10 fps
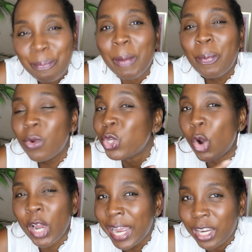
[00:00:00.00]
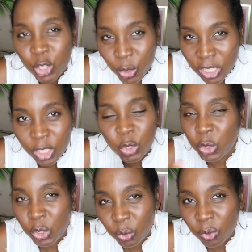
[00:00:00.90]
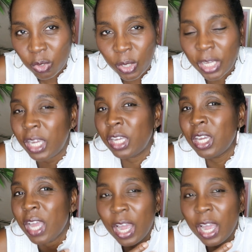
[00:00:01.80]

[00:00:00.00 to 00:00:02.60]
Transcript: people, your hair is unique to you, okay?